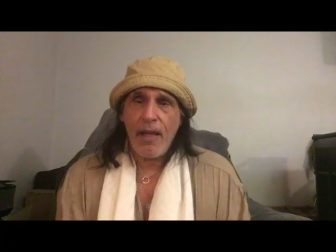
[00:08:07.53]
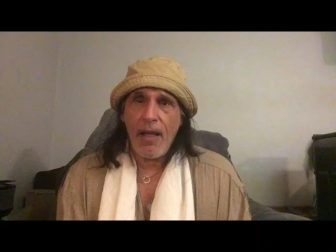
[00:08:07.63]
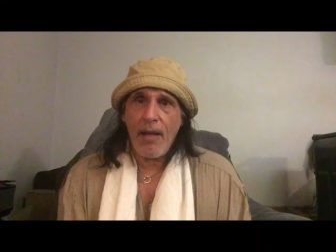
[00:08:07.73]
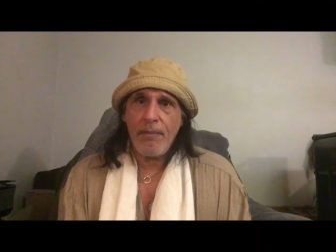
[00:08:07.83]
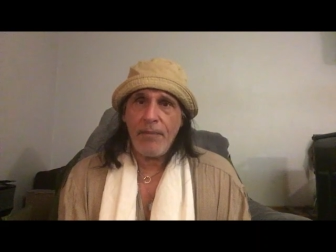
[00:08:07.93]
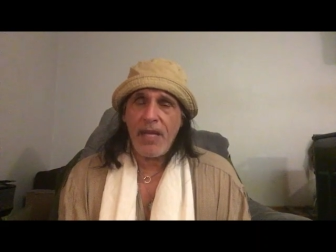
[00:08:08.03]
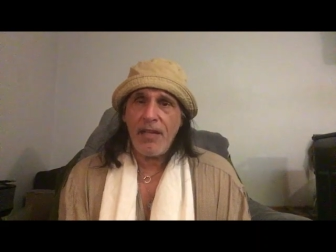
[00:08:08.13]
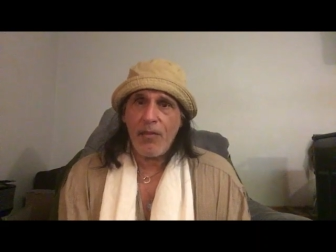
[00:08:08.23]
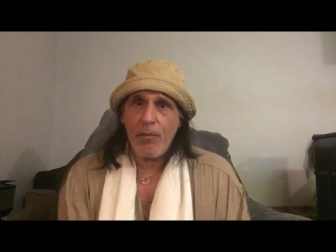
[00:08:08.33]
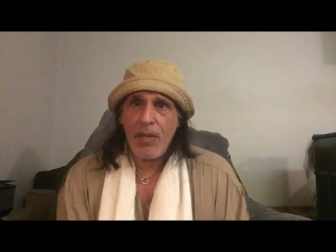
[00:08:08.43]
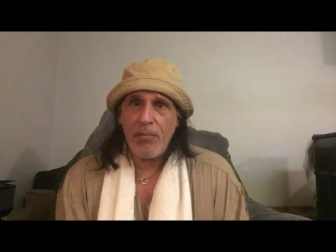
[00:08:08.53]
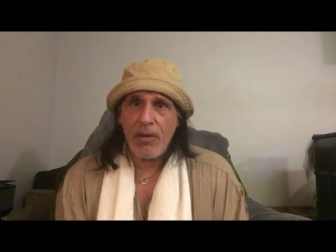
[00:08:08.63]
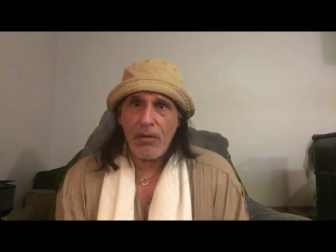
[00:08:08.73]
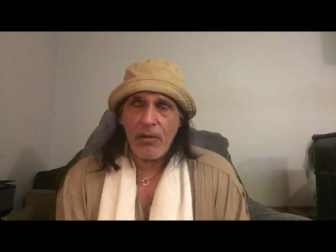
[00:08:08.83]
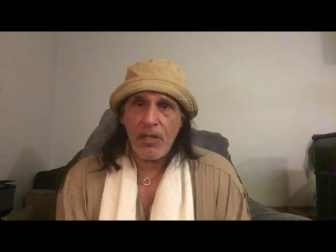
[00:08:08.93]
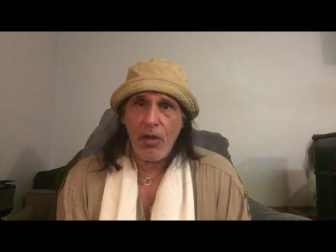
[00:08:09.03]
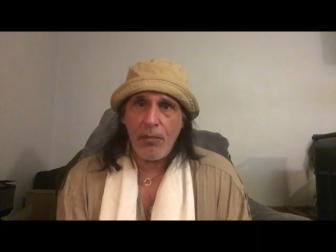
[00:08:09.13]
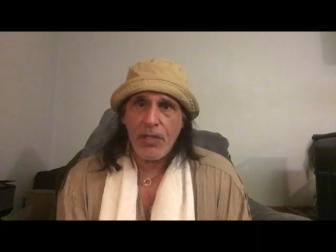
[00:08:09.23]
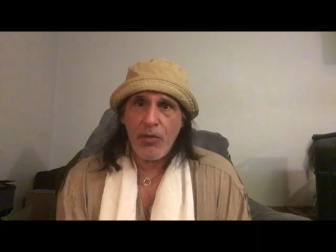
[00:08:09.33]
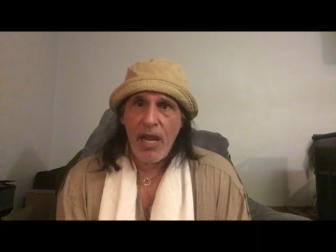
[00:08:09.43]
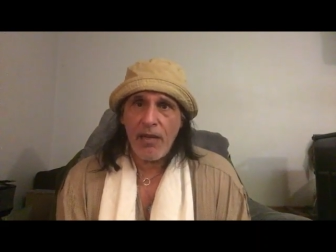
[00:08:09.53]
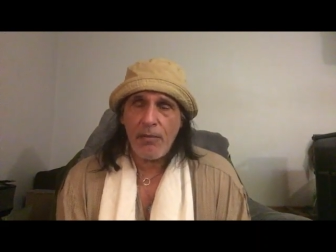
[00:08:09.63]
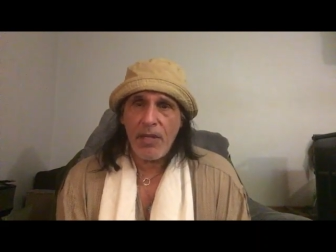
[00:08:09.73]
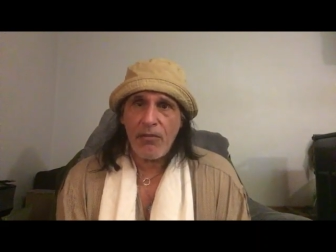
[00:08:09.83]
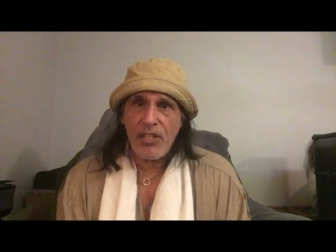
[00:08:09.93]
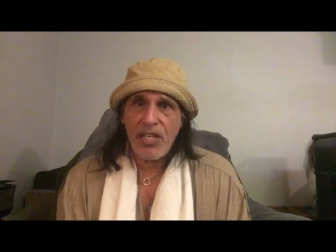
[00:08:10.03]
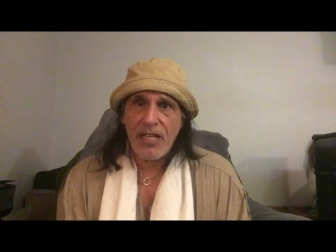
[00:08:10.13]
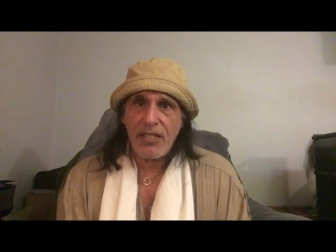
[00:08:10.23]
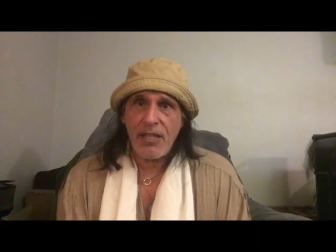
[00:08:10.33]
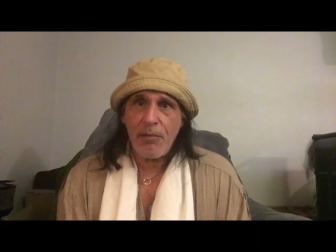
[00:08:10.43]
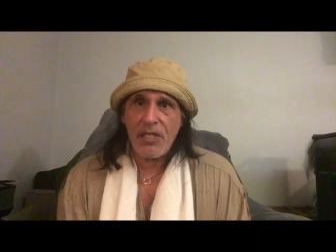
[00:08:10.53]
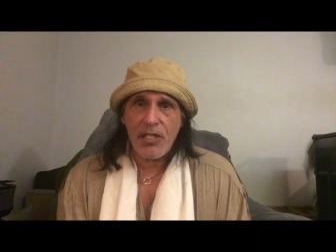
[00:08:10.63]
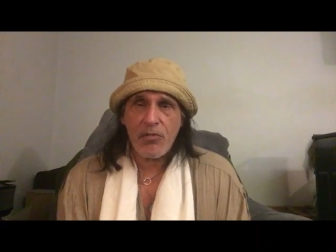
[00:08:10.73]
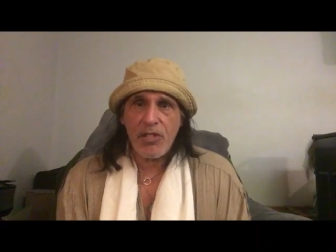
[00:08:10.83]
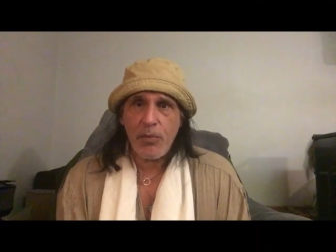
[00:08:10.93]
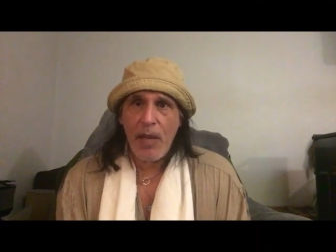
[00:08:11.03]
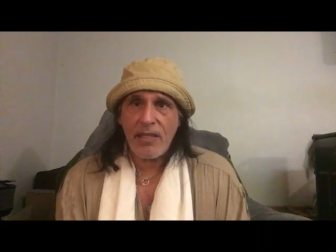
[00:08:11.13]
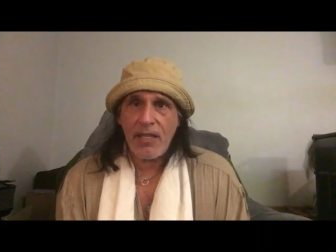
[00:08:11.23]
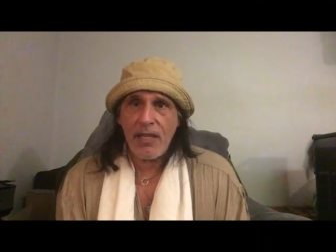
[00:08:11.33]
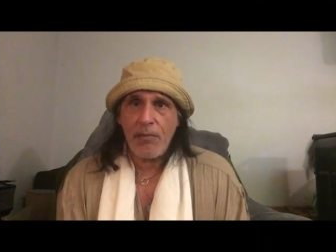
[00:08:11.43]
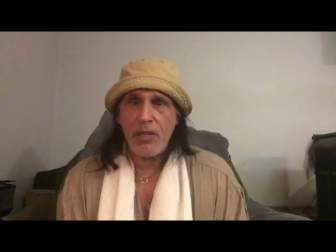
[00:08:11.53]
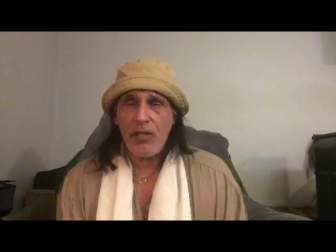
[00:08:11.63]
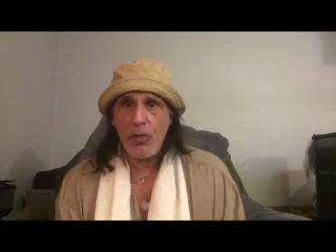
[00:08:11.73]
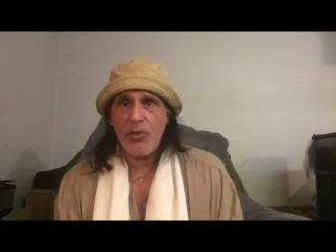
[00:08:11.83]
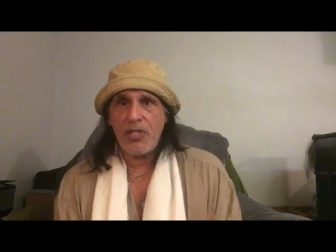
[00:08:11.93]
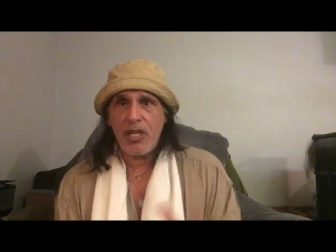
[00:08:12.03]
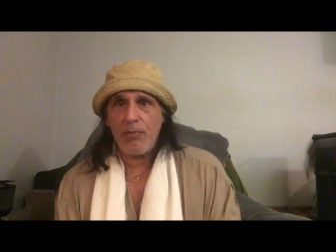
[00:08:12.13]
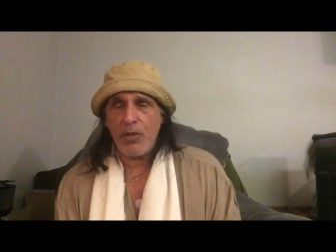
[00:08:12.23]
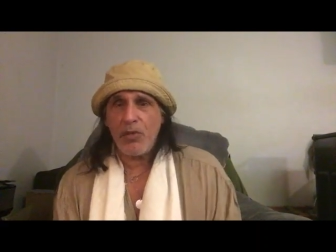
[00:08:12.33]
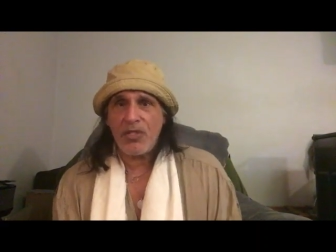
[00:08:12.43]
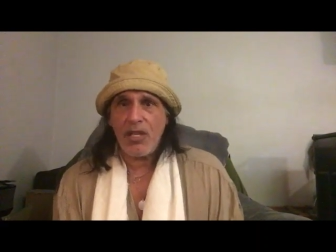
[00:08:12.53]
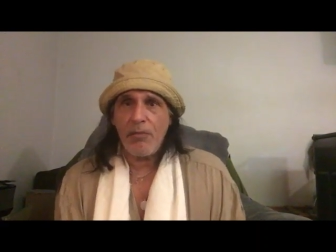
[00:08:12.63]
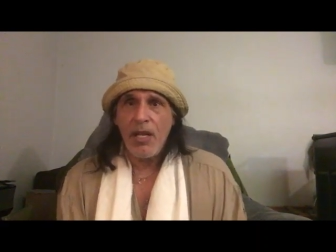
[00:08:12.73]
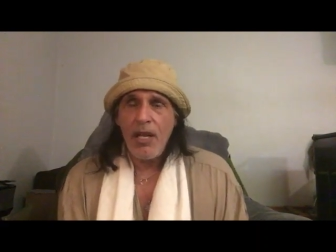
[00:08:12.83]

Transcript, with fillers: Um, many of the people, you know, betrayed him and rejected him and disrespected him and used and abused him.